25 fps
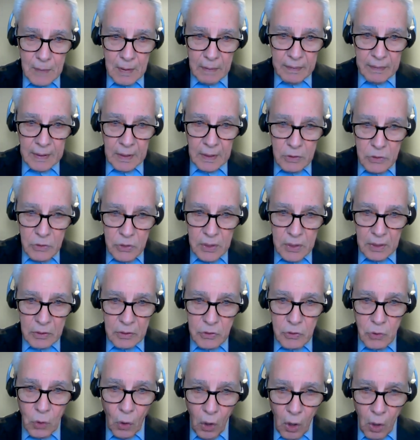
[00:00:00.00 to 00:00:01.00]
the instinct
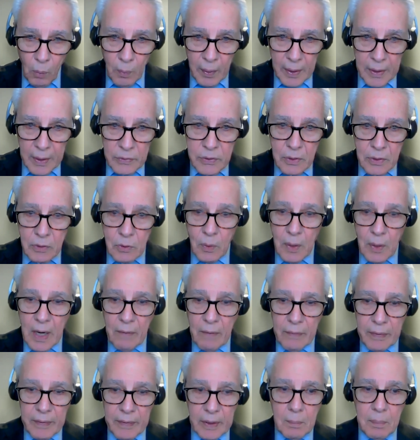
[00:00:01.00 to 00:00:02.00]
is always to do
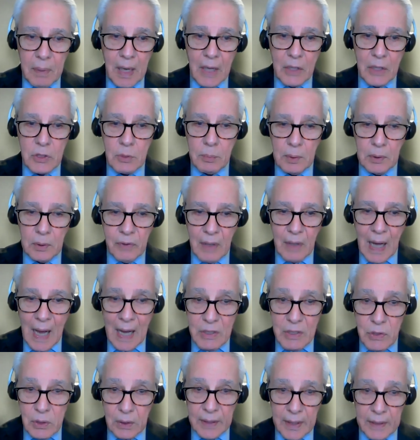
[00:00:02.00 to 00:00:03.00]
everything possible to
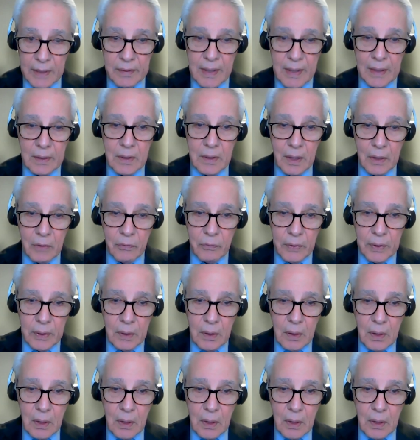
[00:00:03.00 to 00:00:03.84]
isolate that country.